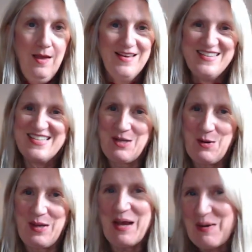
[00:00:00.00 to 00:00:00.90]
so
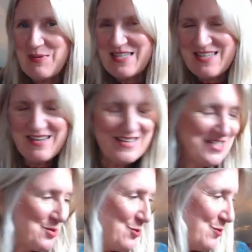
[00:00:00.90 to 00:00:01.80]
yeah, I'm excited
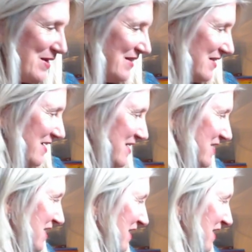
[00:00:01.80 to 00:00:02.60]
to get this